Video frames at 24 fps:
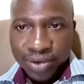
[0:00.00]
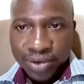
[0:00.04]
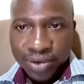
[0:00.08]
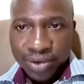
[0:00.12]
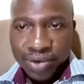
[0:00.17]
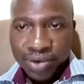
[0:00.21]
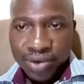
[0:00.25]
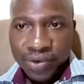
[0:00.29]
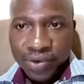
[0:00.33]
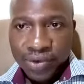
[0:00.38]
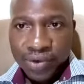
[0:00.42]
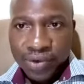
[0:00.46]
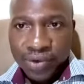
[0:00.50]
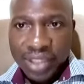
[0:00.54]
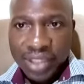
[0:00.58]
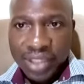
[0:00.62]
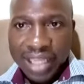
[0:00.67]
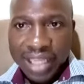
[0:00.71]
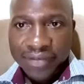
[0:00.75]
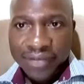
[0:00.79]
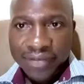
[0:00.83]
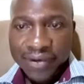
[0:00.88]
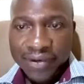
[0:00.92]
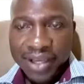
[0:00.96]
to search
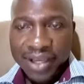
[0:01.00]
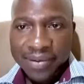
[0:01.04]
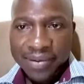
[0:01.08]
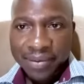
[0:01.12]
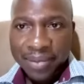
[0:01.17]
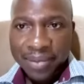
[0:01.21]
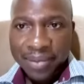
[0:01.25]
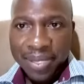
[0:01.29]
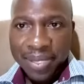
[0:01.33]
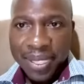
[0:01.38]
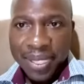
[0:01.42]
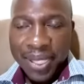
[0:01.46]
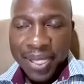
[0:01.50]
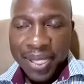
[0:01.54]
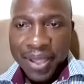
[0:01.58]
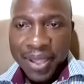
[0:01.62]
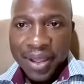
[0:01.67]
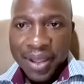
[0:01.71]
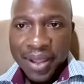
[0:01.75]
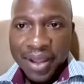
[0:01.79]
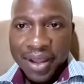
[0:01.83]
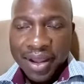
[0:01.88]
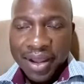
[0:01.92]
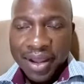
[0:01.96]
for him.
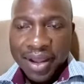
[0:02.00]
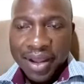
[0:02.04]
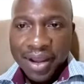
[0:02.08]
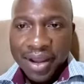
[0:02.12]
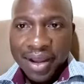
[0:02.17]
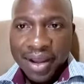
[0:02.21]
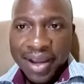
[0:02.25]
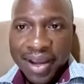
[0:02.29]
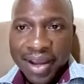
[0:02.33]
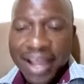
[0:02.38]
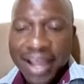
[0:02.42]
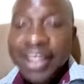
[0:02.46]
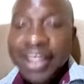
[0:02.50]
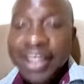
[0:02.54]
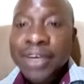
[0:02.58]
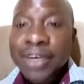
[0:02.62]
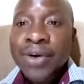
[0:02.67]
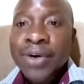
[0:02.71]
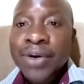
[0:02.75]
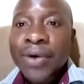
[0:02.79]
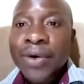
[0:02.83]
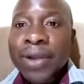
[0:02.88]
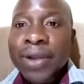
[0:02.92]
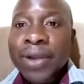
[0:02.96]
And then, you
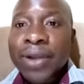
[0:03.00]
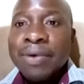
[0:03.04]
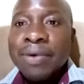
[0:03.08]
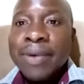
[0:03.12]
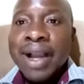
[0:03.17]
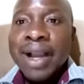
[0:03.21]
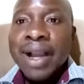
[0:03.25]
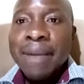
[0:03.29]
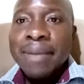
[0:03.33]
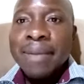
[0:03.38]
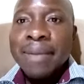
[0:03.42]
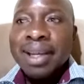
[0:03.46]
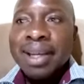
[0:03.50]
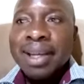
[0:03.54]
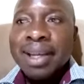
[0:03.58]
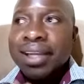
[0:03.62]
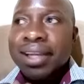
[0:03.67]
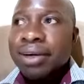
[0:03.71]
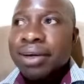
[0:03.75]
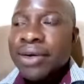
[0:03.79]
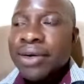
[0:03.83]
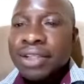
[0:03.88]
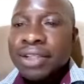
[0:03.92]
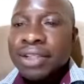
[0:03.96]
know, when we become little
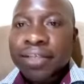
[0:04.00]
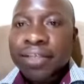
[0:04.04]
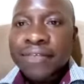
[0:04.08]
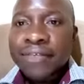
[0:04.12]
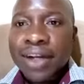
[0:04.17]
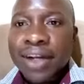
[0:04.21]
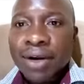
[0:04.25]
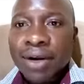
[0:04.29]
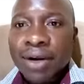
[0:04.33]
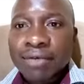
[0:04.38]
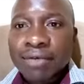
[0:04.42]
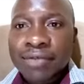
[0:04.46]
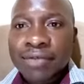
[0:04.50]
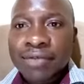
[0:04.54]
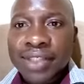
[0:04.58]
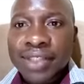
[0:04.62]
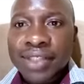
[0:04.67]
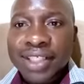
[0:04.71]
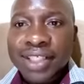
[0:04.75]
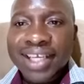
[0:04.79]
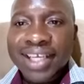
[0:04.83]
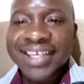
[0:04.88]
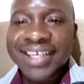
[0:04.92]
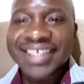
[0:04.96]
Dr. Finalovs,
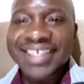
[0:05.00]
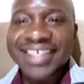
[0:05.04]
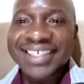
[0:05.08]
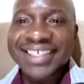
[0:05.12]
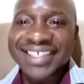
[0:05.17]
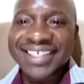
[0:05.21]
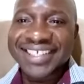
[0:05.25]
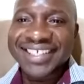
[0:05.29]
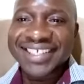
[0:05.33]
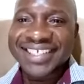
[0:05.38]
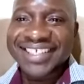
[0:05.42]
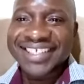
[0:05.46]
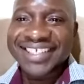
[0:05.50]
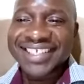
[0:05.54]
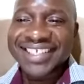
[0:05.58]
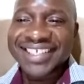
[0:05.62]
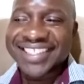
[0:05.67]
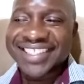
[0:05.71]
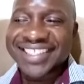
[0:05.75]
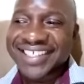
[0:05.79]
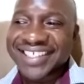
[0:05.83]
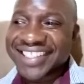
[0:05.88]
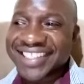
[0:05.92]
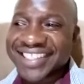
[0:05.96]

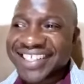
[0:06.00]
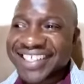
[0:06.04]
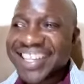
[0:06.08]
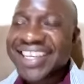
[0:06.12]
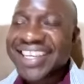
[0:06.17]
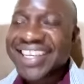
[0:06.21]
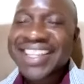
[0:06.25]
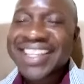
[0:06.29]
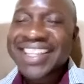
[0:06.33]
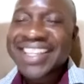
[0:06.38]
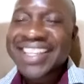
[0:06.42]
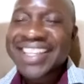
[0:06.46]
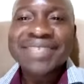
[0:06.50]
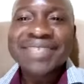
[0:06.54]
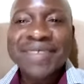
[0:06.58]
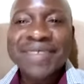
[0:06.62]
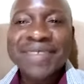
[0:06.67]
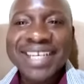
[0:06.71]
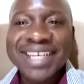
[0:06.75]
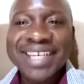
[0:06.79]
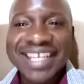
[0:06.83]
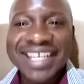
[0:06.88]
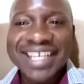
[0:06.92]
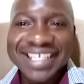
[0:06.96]
that is very
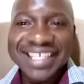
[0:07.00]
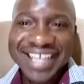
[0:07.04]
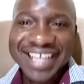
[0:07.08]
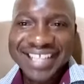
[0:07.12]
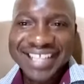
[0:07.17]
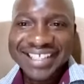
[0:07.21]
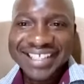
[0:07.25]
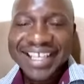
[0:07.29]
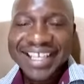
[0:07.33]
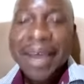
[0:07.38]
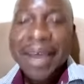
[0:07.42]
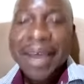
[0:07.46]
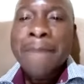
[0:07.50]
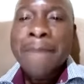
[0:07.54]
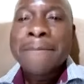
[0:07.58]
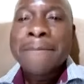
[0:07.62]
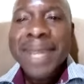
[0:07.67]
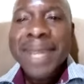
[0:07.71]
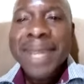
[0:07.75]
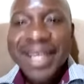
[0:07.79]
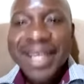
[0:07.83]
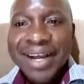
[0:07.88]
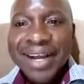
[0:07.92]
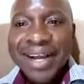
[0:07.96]
dangerous.
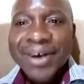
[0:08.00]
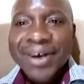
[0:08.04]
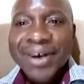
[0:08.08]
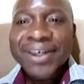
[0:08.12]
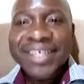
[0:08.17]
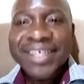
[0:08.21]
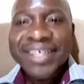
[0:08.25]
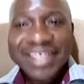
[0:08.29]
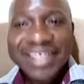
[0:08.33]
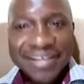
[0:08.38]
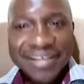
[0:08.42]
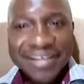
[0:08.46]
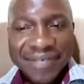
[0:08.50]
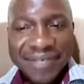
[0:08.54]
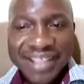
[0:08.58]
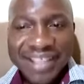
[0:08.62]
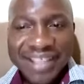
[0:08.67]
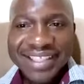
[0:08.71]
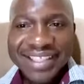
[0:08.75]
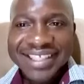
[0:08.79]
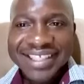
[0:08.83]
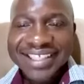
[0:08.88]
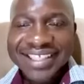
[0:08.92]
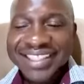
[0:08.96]
Medical dry fast,